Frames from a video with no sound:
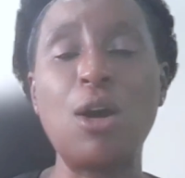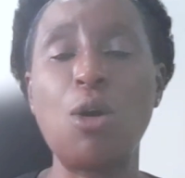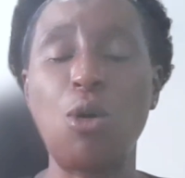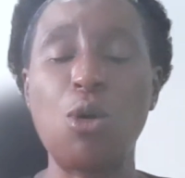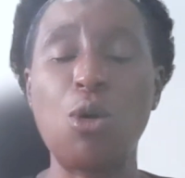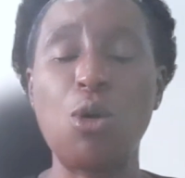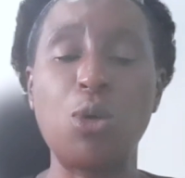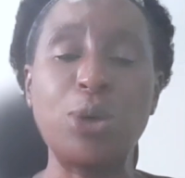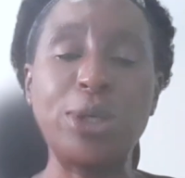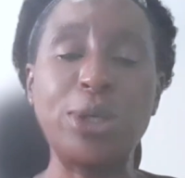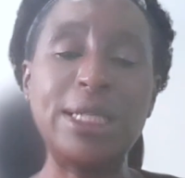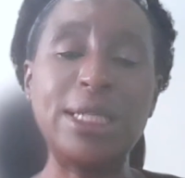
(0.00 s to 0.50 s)

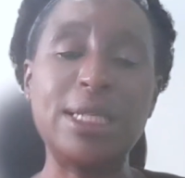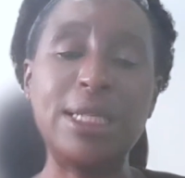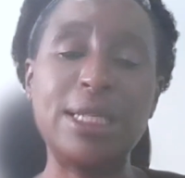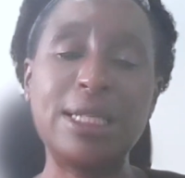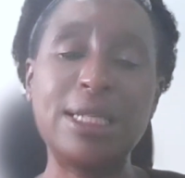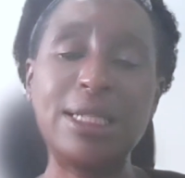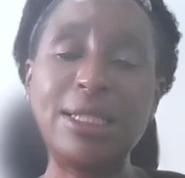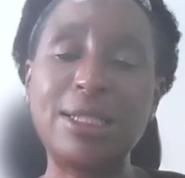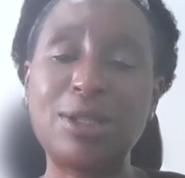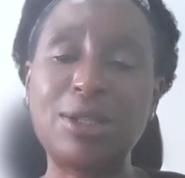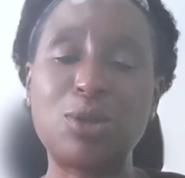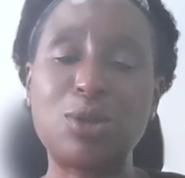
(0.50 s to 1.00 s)
Or we
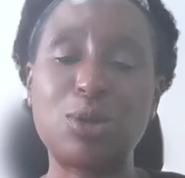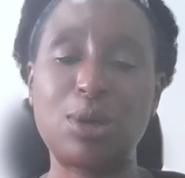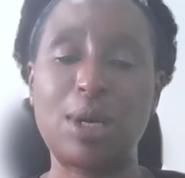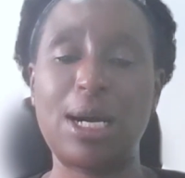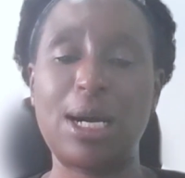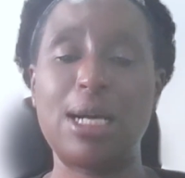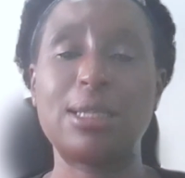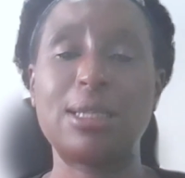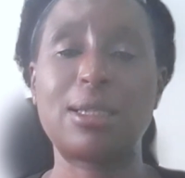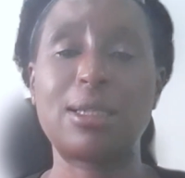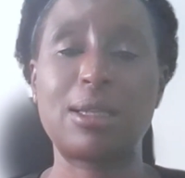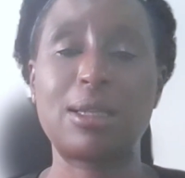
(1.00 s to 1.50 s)
need to
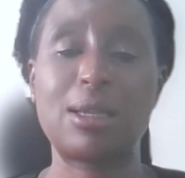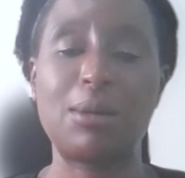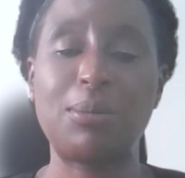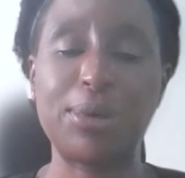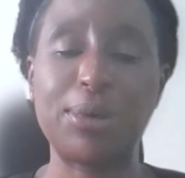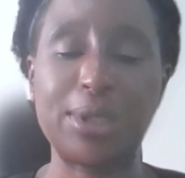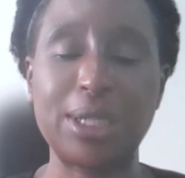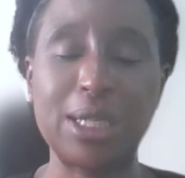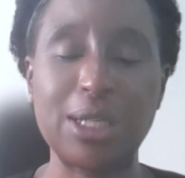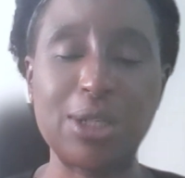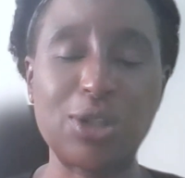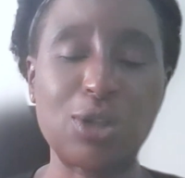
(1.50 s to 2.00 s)
ask the
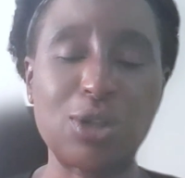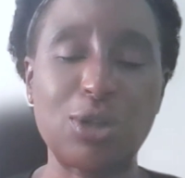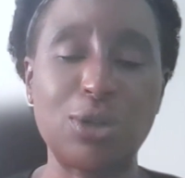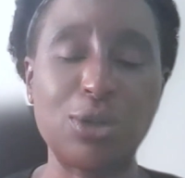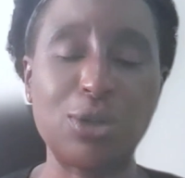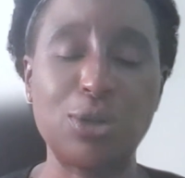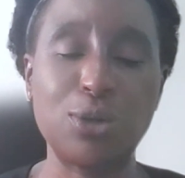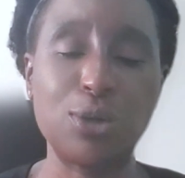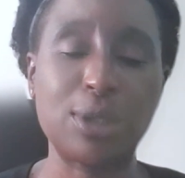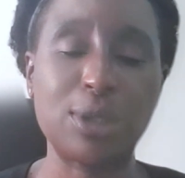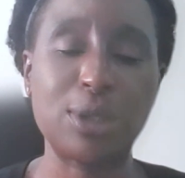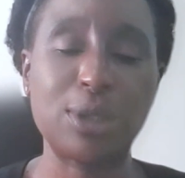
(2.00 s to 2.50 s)
potential
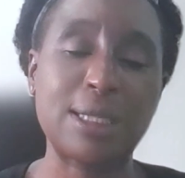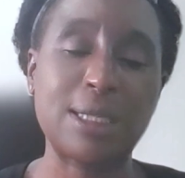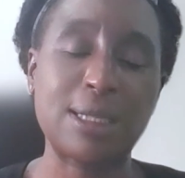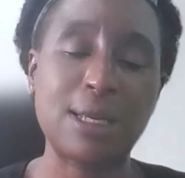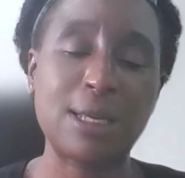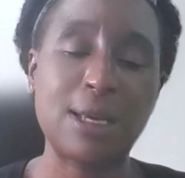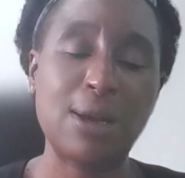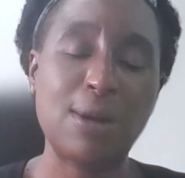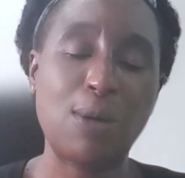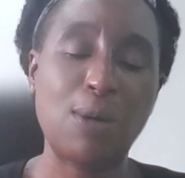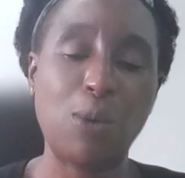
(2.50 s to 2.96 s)
users,